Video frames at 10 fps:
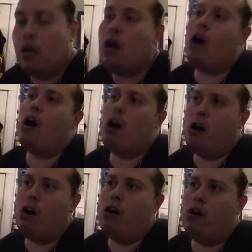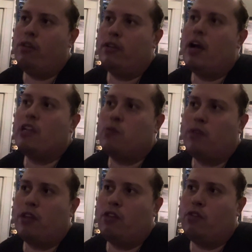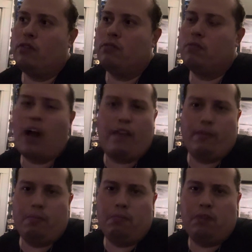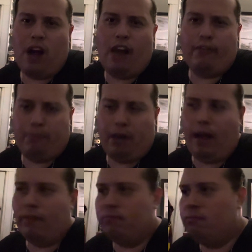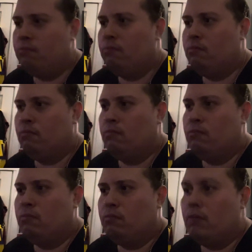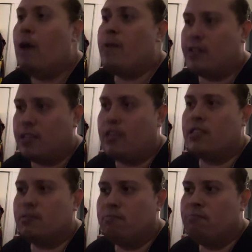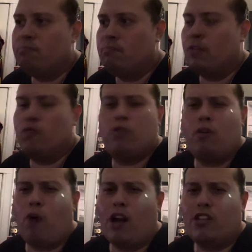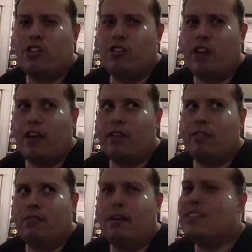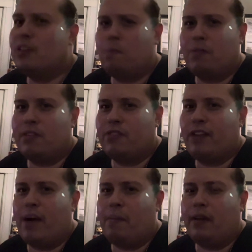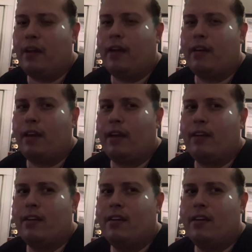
oh, so that's what they're doing. Kind of a kind of a plot. That makes sense because when you watch it, you're like, what's up with this family? Like, like